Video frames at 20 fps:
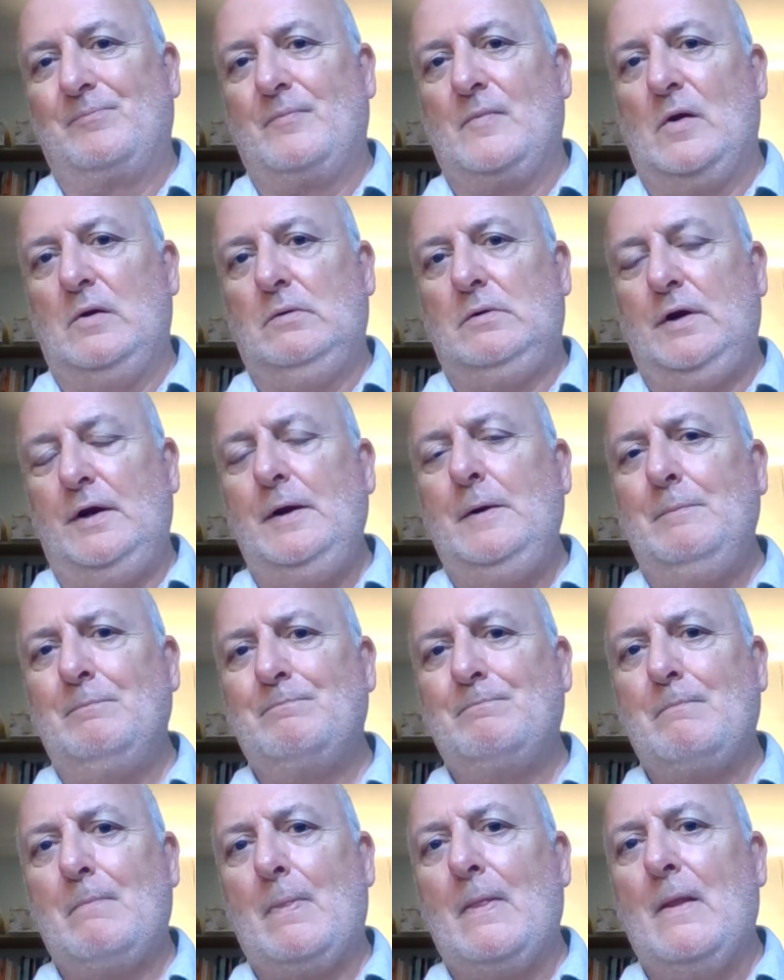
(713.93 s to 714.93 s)
Okay,
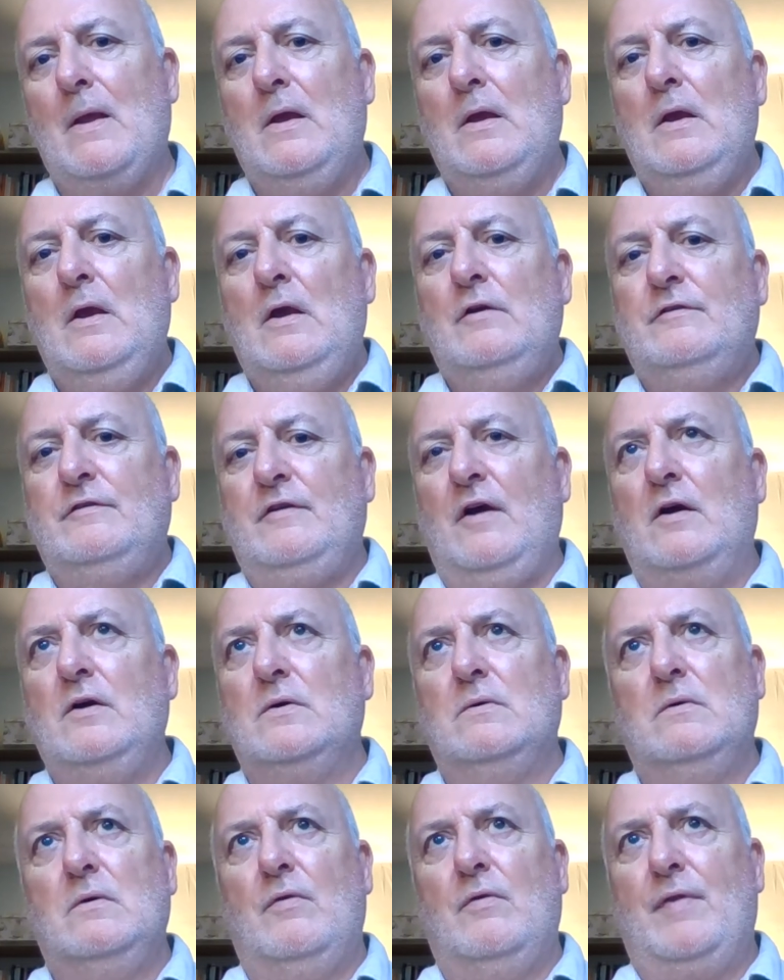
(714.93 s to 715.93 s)

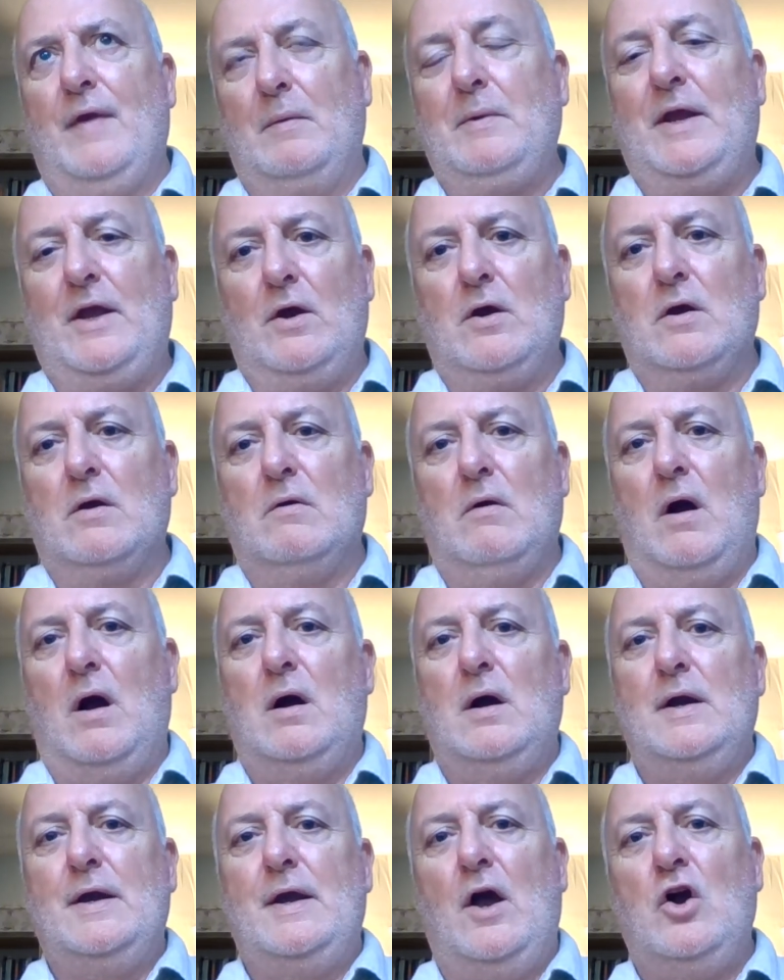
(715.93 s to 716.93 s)
so there we go.
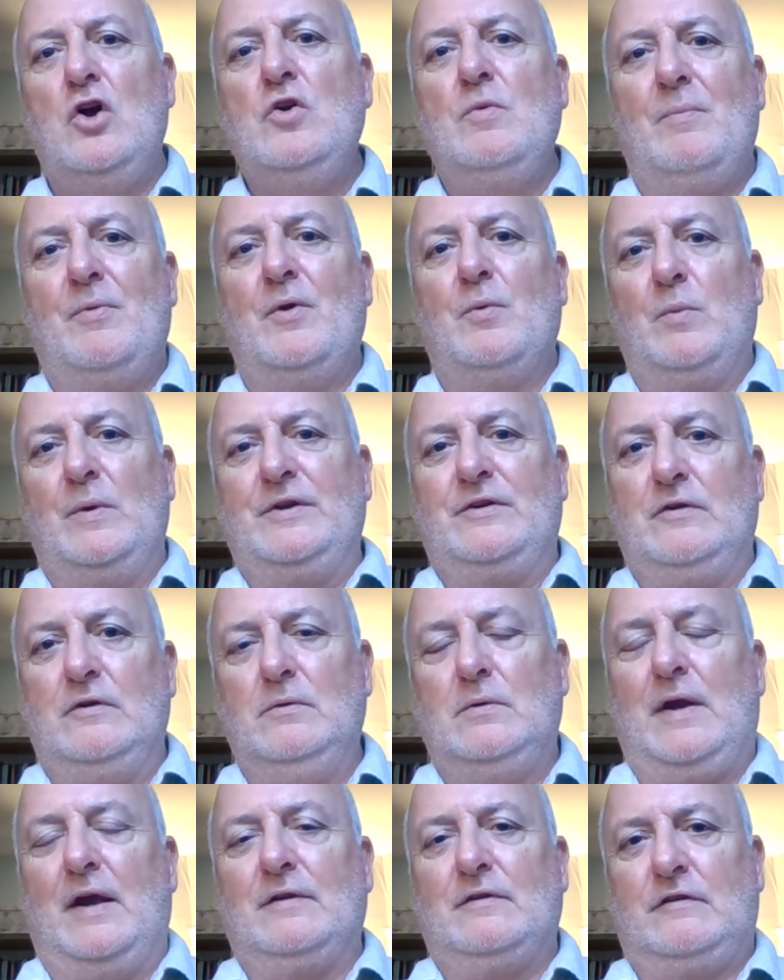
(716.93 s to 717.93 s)
I hope that we
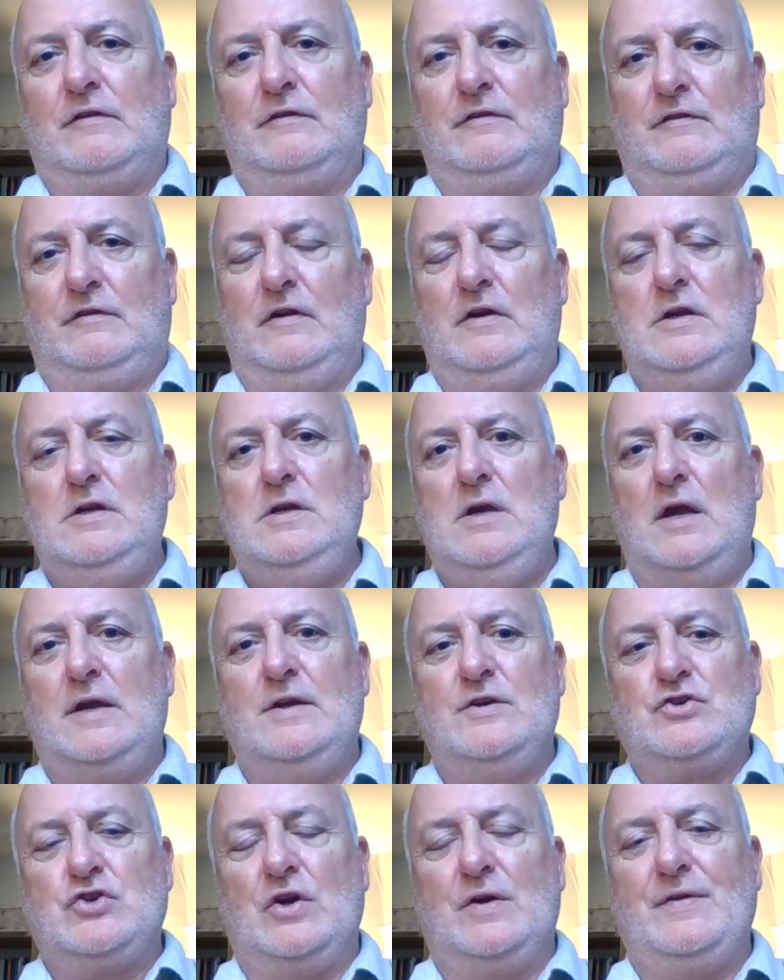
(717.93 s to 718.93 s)
do get to see
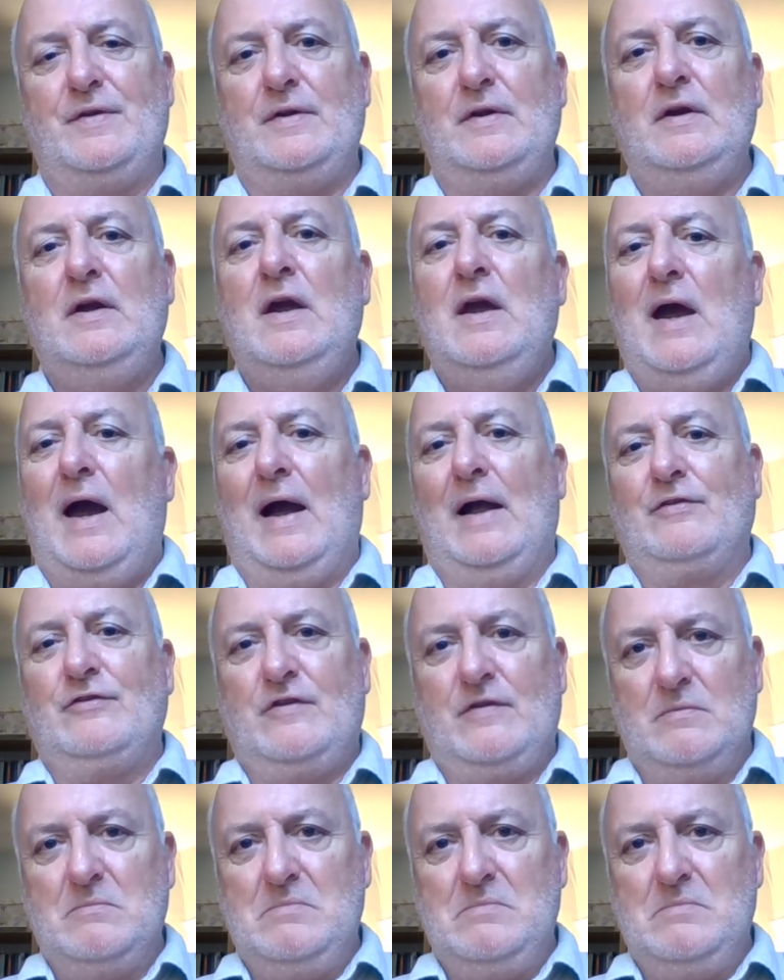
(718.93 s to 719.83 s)
each other and to